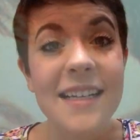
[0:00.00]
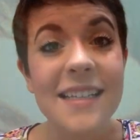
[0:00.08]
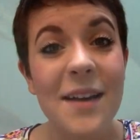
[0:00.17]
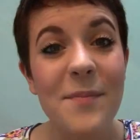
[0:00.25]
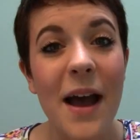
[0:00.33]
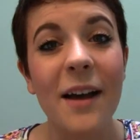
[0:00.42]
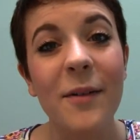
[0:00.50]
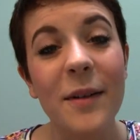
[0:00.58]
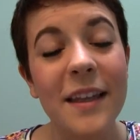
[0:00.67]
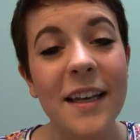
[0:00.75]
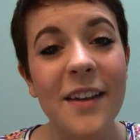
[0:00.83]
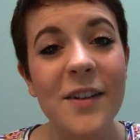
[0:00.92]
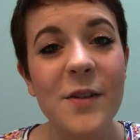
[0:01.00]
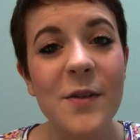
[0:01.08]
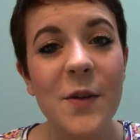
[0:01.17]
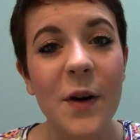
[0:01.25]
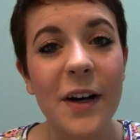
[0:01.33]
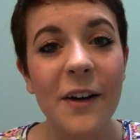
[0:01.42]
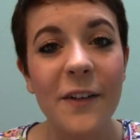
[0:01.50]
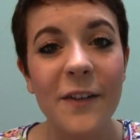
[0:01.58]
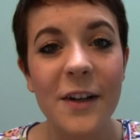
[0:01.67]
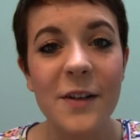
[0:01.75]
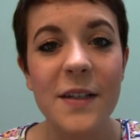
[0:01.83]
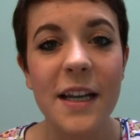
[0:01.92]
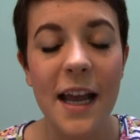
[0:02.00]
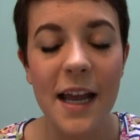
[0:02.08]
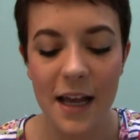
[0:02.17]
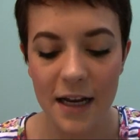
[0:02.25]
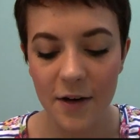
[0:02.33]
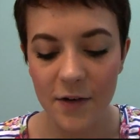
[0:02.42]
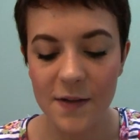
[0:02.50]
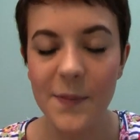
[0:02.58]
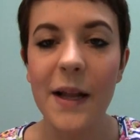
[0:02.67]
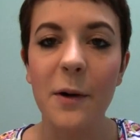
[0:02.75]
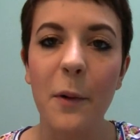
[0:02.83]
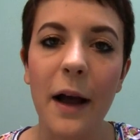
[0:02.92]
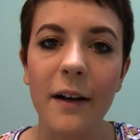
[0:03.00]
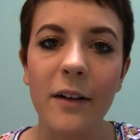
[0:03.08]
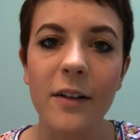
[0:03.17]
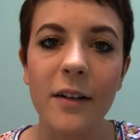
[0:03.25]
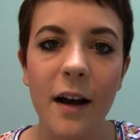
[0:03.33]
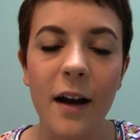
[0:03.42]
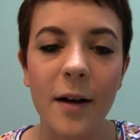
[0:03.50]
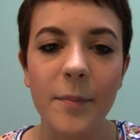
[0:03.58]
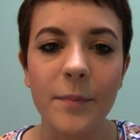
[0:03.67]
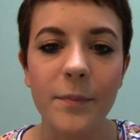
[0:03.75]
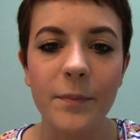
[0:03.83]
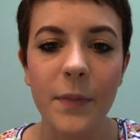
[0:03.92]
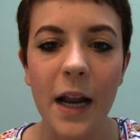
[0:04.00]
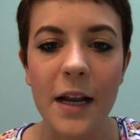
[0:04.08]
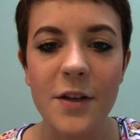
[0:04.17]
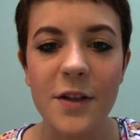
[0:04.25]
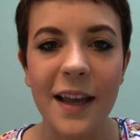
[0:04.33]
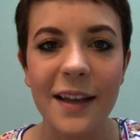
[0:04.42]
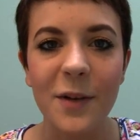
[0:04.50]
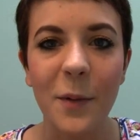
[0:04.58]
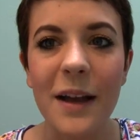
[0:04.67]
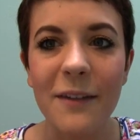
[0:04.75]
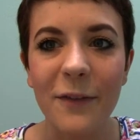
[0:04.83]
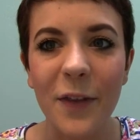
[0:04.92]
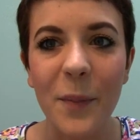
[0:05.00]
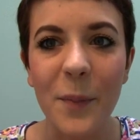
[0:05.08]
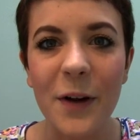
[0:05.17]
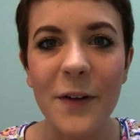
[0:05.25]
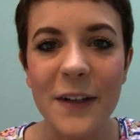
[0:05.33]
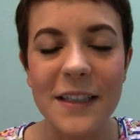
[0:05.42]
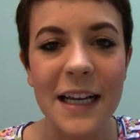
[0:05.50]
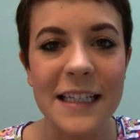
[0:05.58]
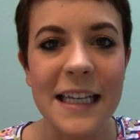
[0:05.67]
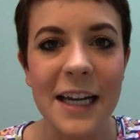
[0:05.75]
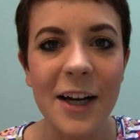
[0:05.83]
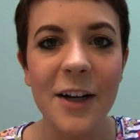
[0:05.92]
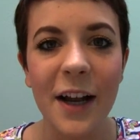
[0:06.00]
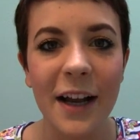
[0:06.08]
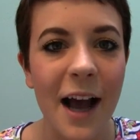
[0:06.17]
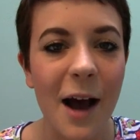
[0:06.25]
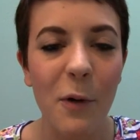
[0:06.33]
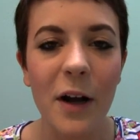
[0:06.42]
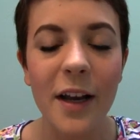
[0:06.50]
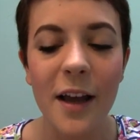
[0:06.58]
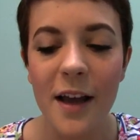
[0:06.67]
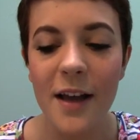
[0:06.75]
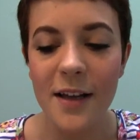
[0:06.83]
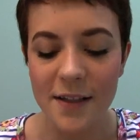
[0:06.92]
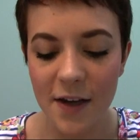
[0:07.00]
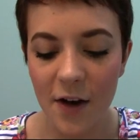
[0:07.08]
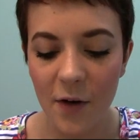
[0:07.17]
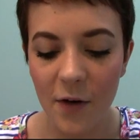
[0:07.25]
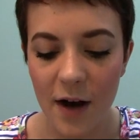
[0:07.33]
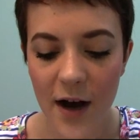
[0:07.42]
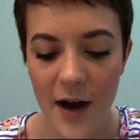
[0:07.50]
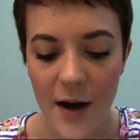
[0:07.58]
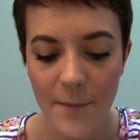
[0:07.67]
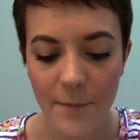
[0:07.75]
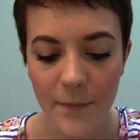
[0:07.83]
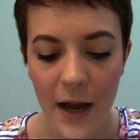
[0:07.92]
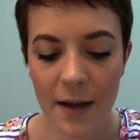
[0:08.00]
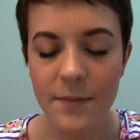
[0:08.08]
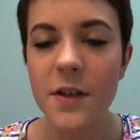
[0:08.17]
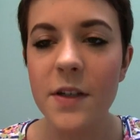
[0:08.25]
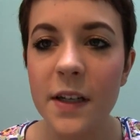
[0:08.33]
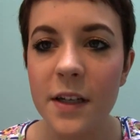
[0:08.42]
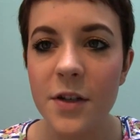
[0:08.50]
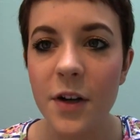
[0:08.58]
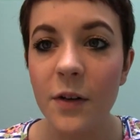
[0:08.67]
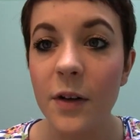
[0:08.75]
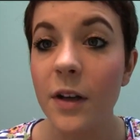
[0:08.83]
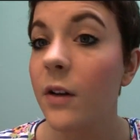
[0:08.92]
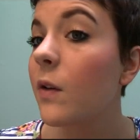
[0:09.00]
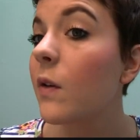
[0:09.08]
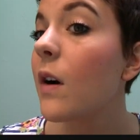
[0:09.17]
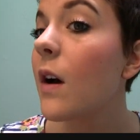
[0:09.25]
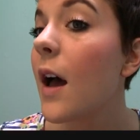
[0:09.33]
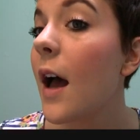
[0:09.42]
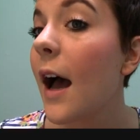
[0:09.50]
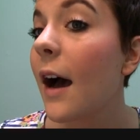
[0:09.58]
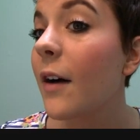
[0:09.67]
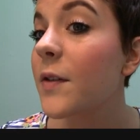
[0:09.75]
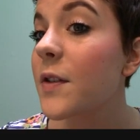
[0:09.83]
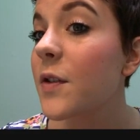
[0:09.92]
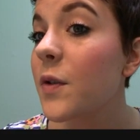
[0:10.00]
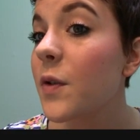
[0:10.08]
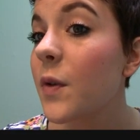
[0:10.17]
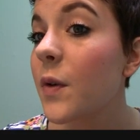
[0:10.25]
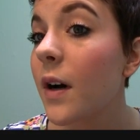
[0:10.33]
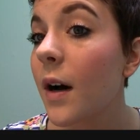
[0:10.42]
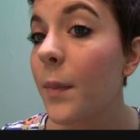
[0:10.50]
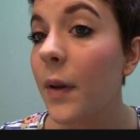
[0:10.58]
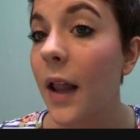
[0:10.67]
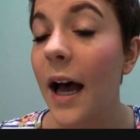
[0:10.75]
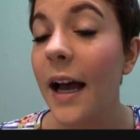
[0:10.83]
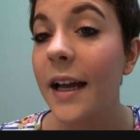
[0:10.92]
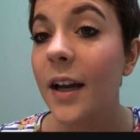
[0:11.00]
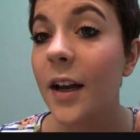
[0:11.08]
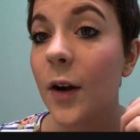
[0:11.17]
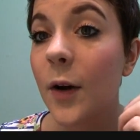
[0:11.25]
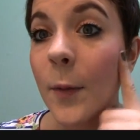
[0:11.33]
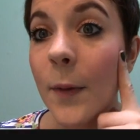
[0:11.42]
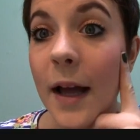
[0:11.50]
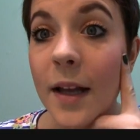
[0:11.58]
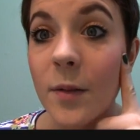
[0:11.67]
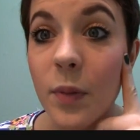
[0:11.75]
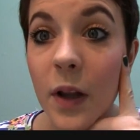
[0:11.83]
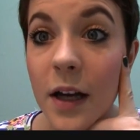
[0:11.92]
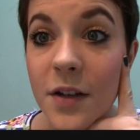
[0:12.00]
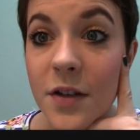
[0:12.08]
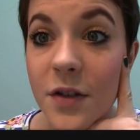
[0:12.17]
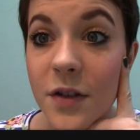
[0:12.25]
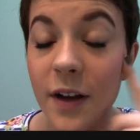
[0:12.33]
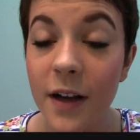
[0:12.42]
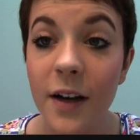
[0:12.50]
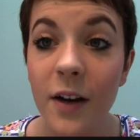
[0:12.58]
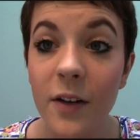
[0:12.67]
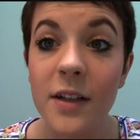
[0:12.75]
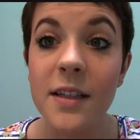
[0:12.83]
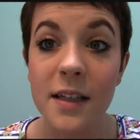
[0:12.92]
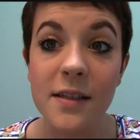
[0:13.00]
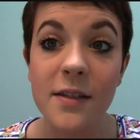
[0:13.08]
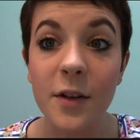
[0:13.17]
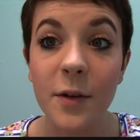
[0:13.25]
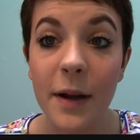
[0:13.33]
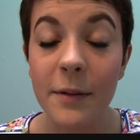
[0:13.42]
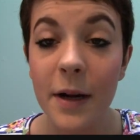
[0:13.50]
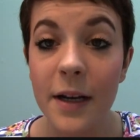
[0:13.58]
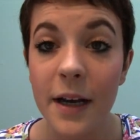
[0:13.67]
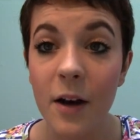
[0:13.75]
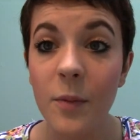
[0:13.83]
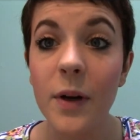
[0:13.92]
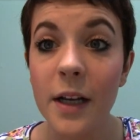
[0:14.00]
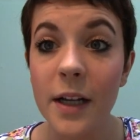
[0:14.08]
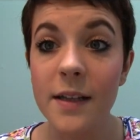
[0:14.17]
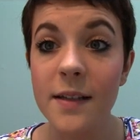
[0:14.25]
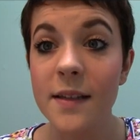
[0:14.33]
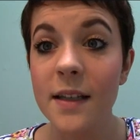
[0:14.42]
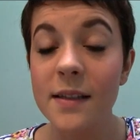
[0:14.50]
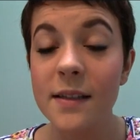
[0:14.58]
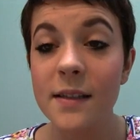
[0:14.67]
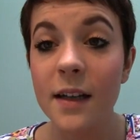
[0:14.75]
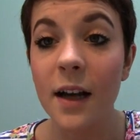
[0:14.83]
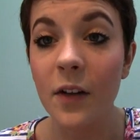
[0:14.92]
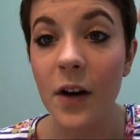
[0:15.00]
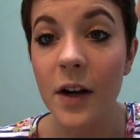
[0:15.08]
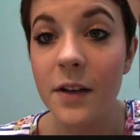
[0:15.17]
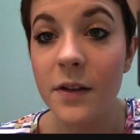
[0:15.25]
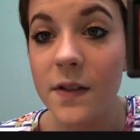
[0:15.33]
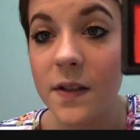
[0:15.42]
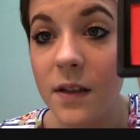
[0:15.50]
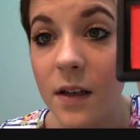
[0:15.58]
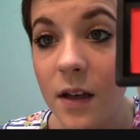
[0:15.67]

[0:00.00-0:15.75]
guys, I'm back with another tutorial for you today. I know it's been a while, but I just had to wait for the perfect idea and I got one. So I'm just going to show you how to apply red blush. I know it doesn't look red right now, but it is. This is the color I used.